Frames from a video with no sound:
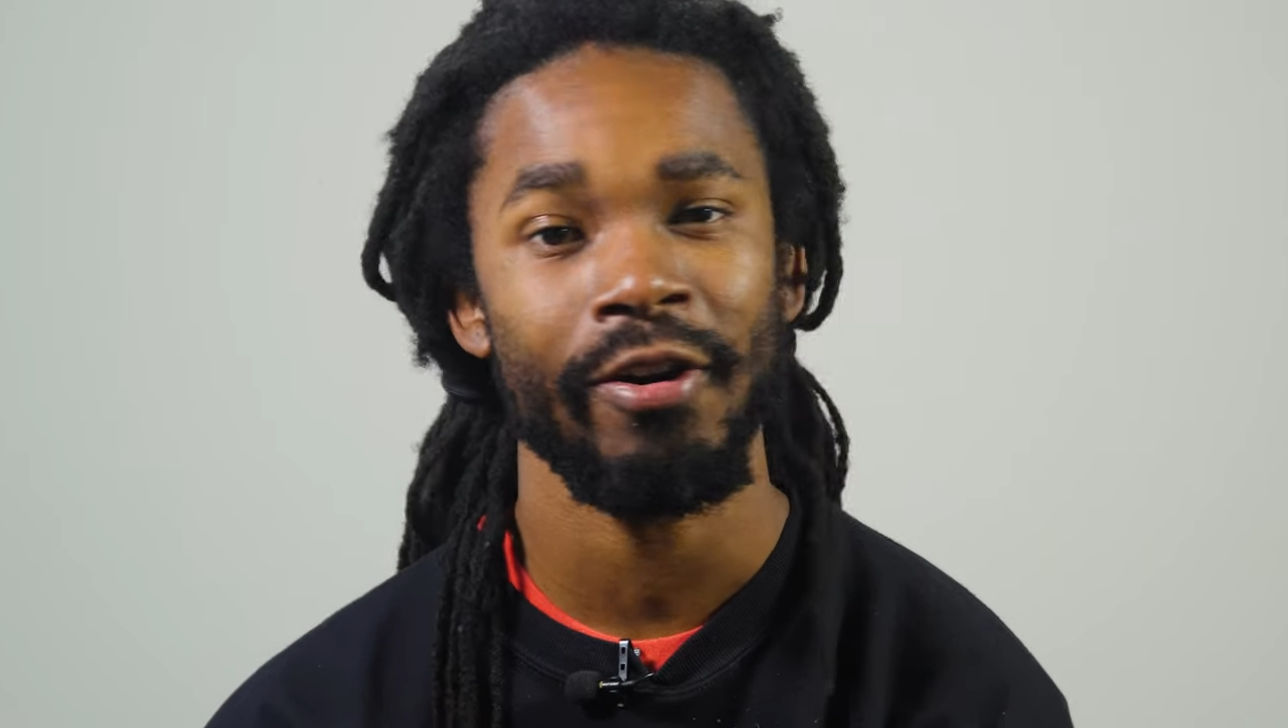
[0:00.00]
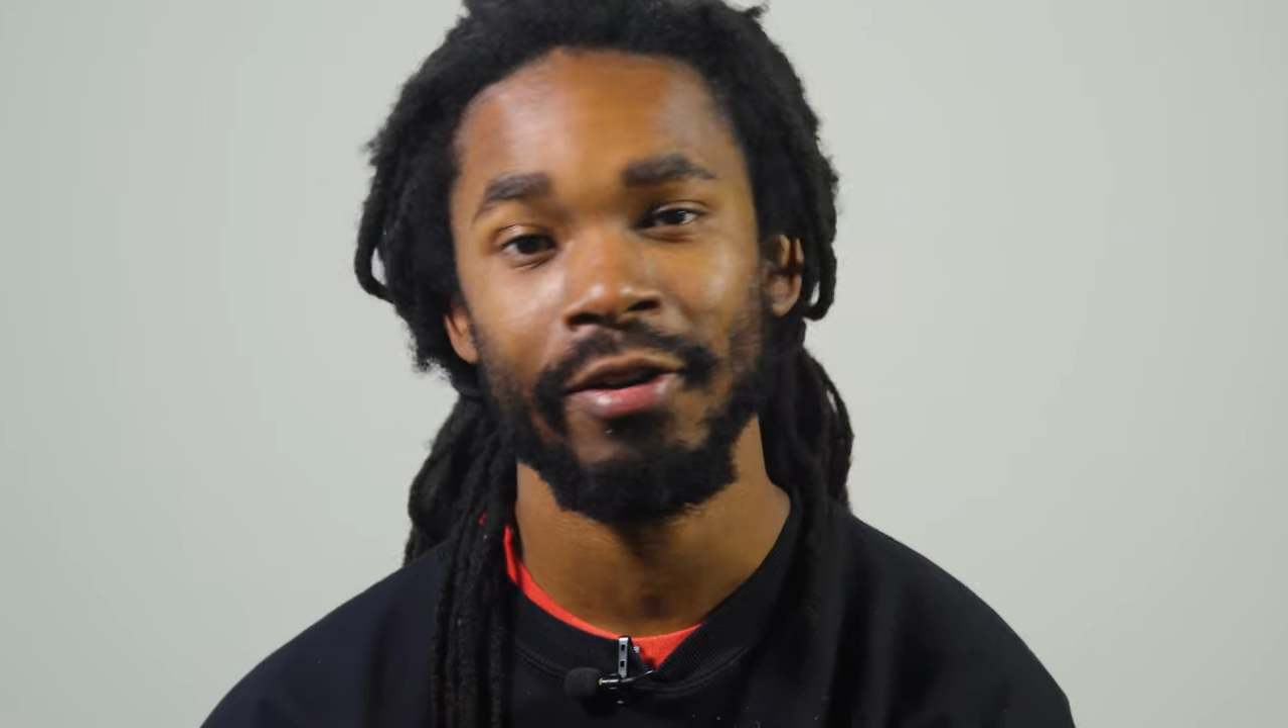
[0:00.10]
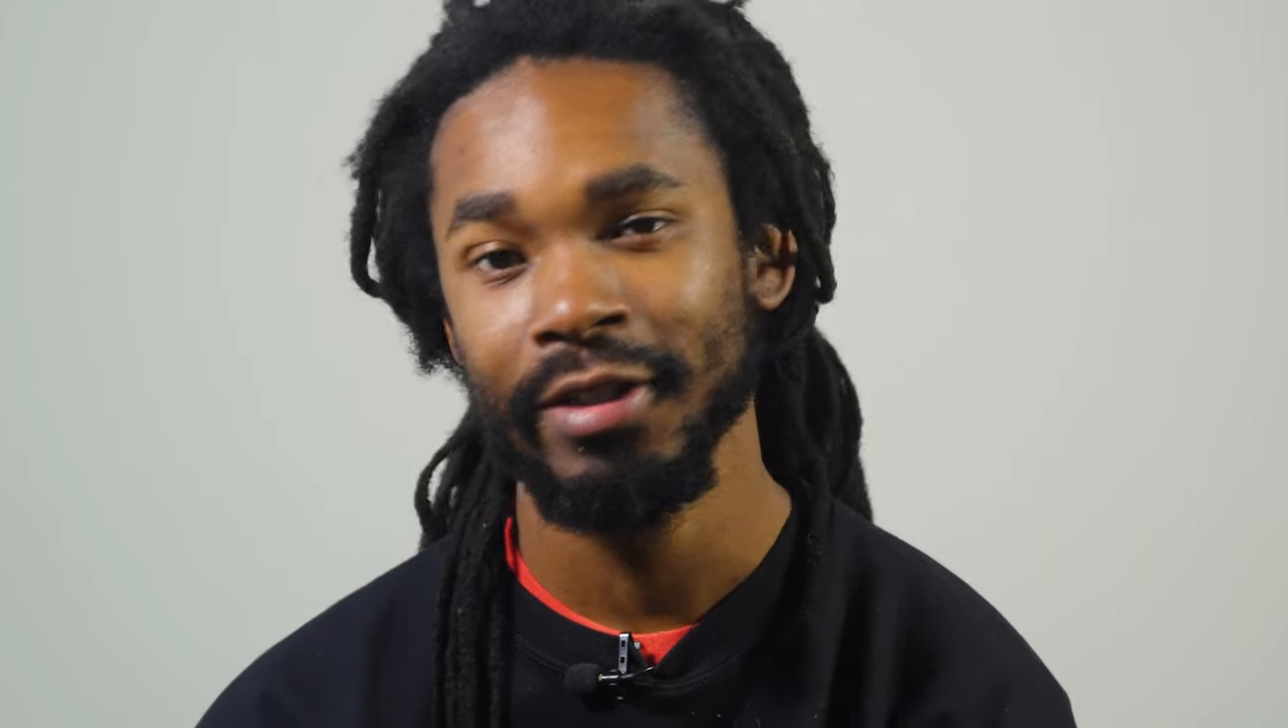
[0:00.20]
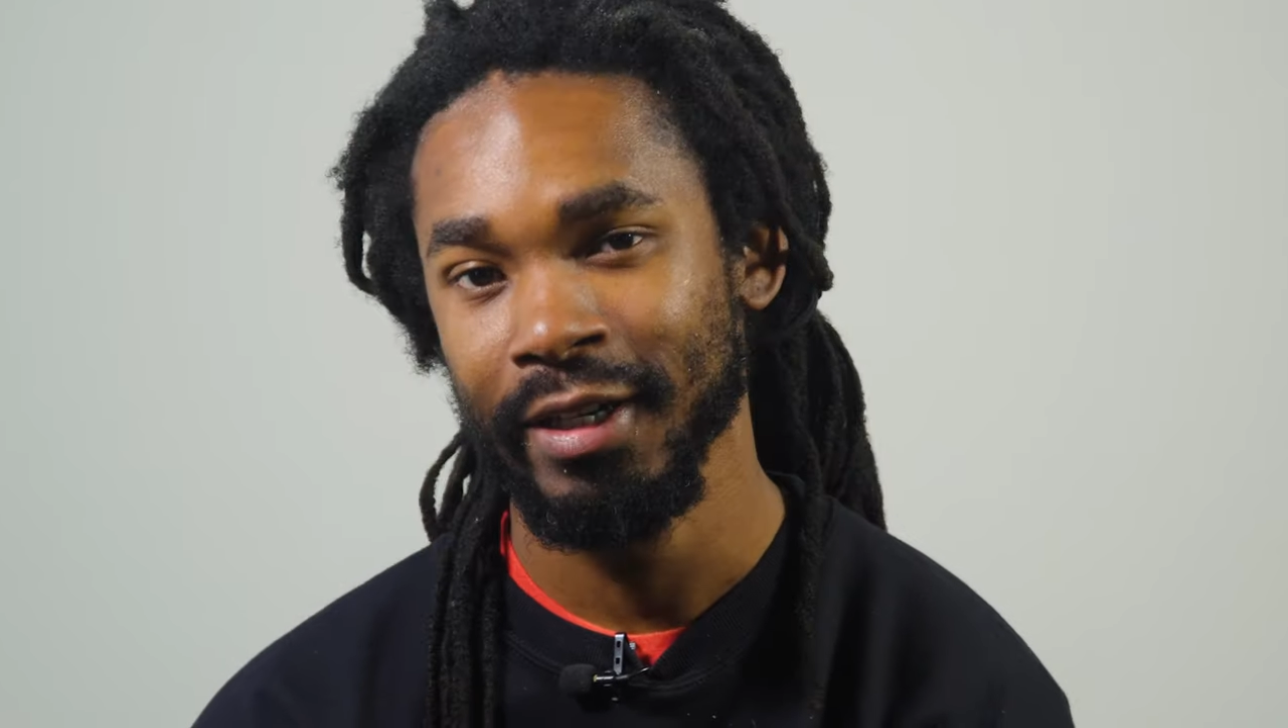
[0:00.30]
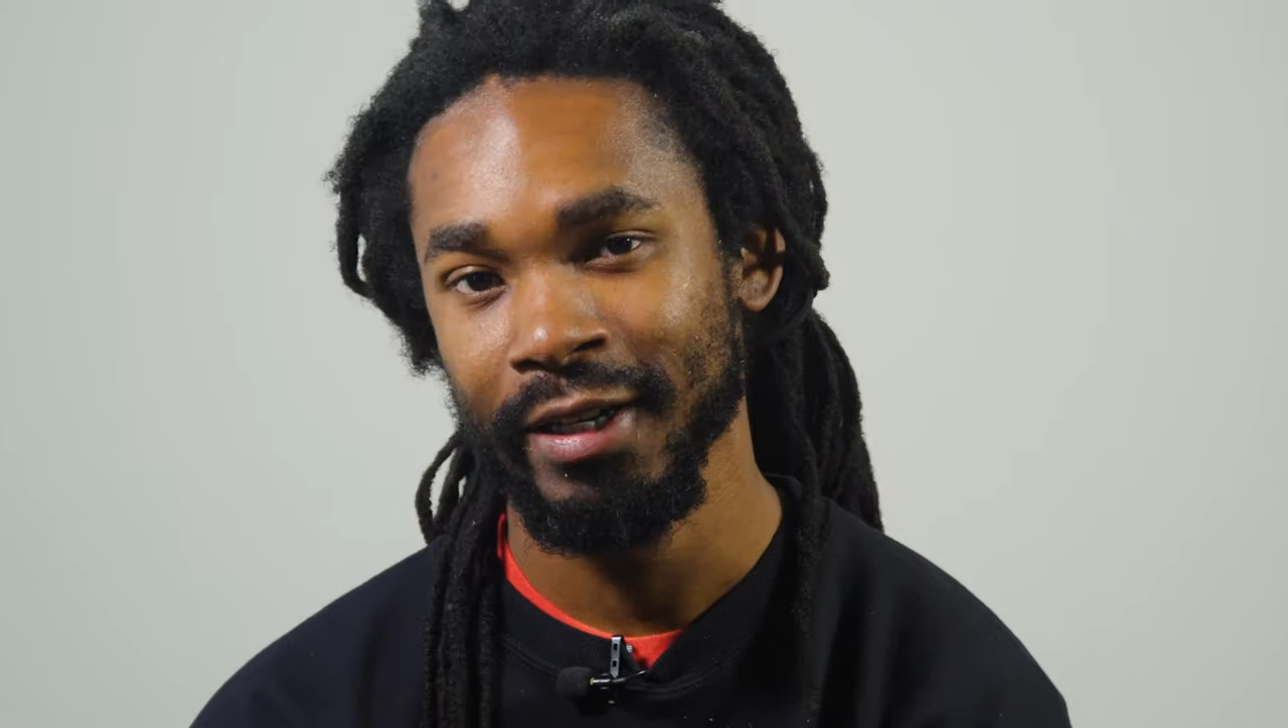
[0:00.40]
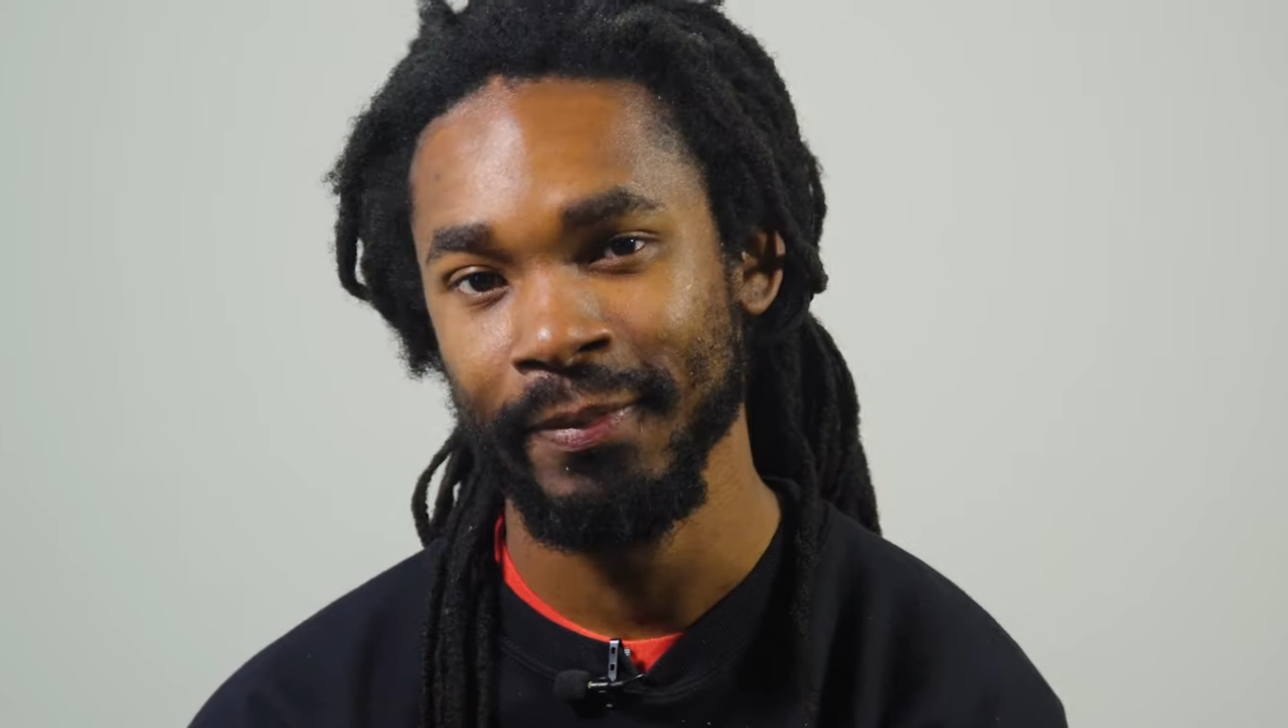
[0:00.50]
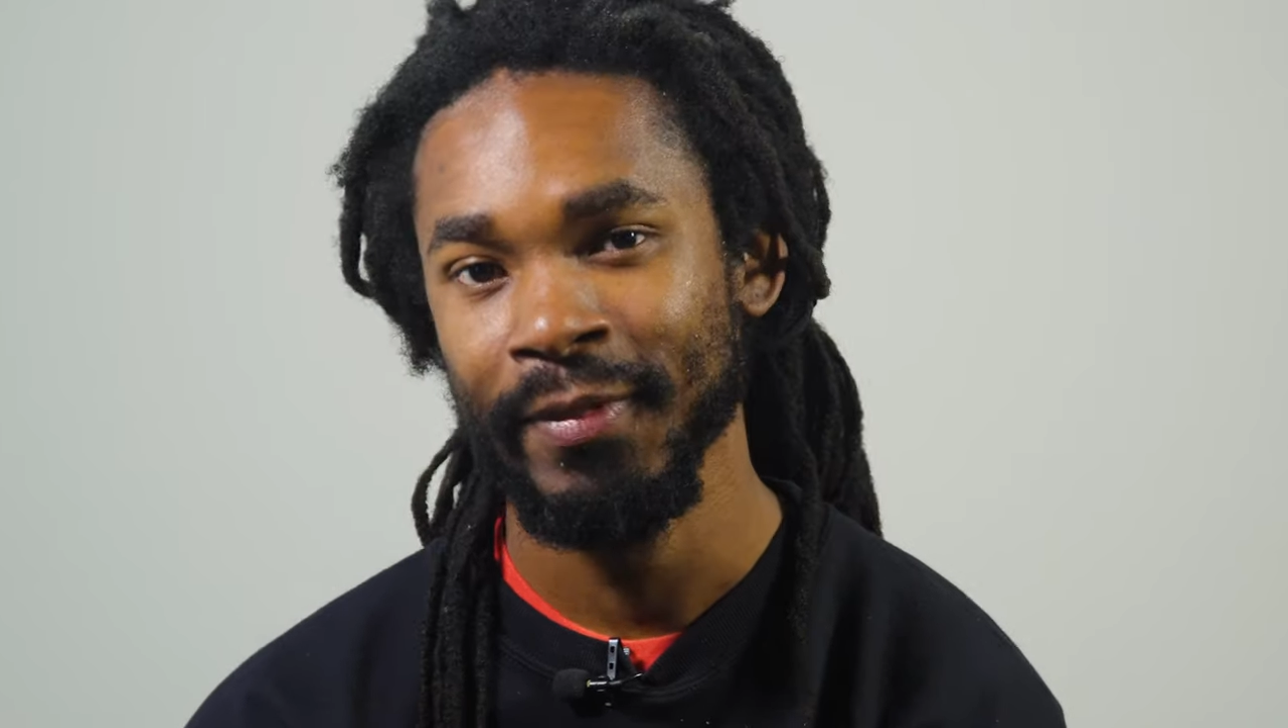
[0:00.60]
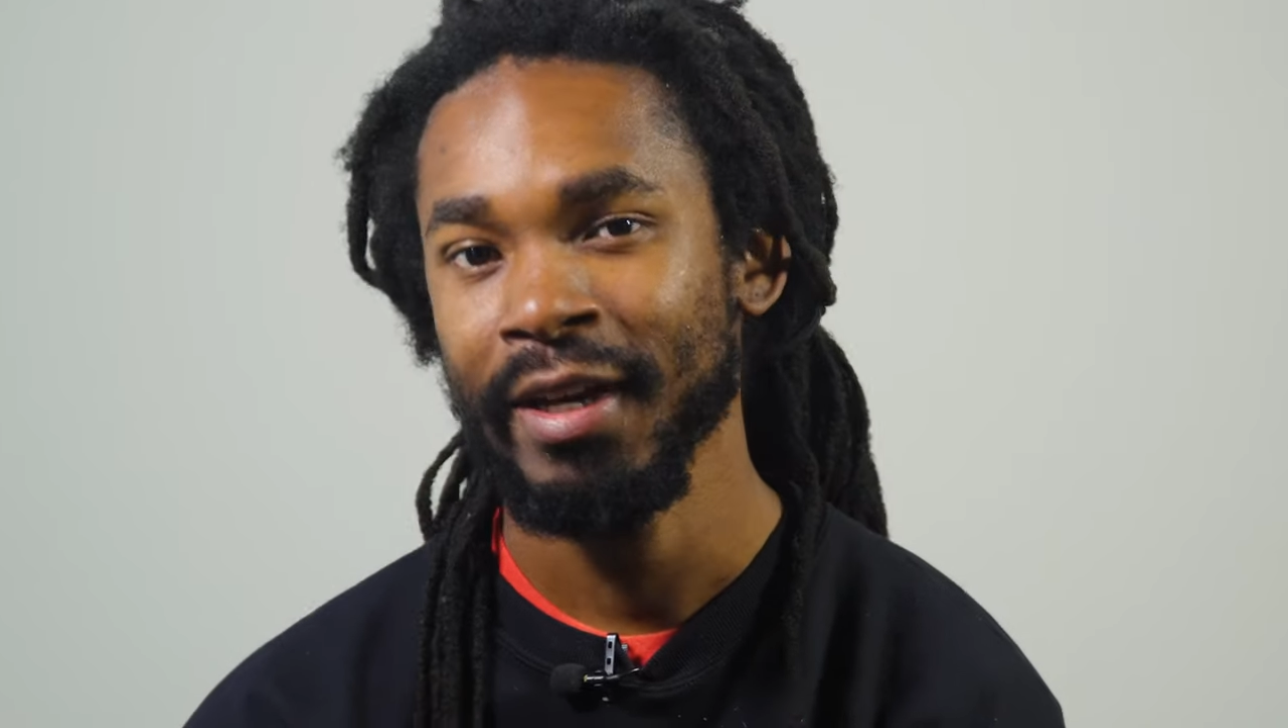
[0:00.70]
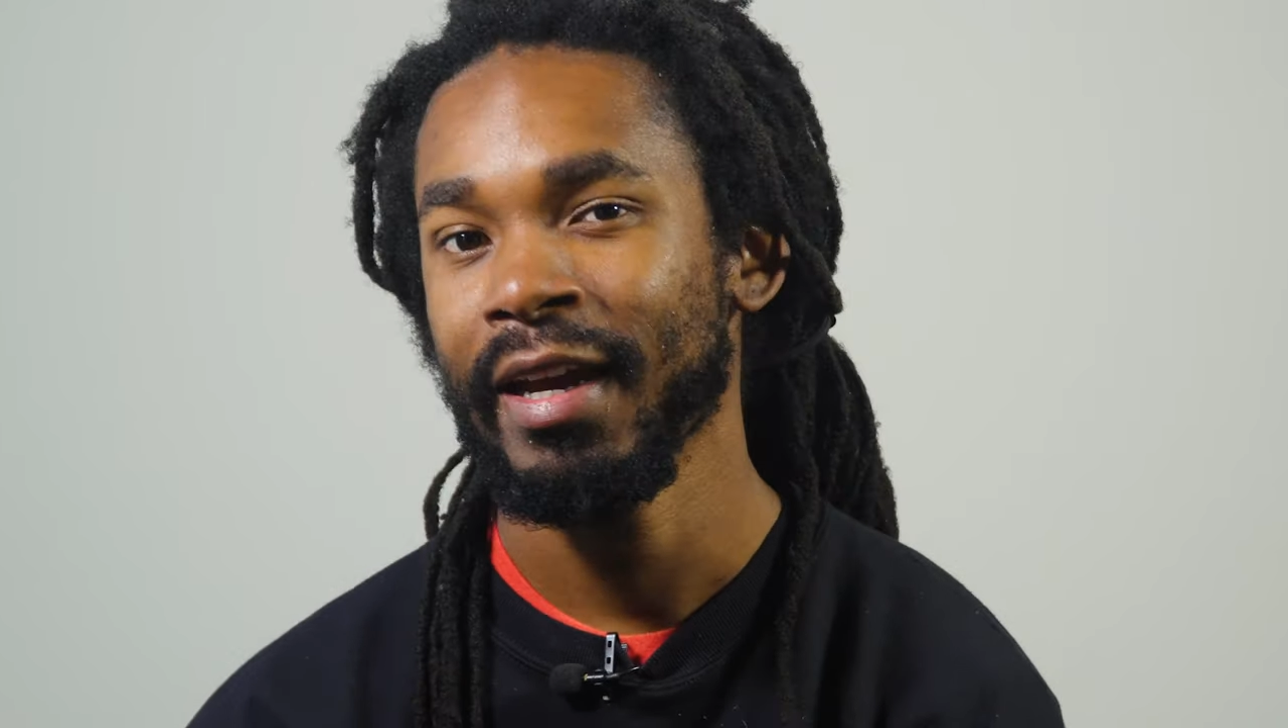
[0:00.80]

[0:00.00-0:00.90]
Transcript: all the time.